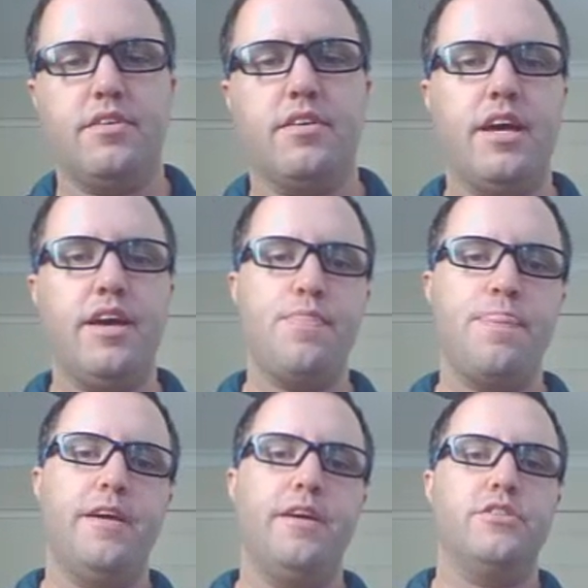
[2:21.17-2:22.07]
Okay,
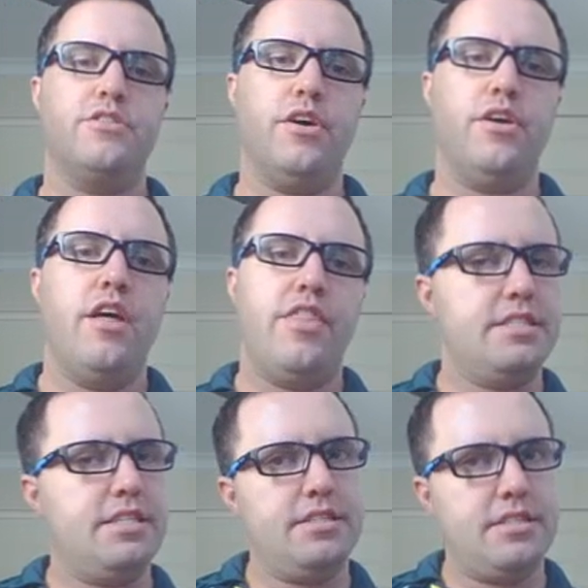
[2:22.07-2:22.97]
so
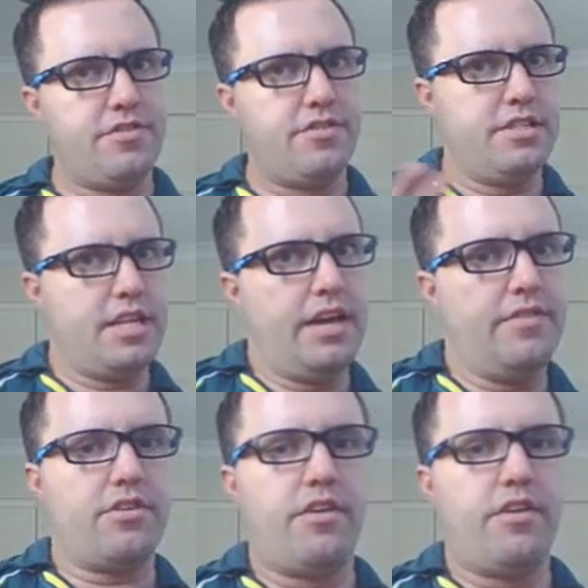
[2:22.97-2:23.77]
that's our different names.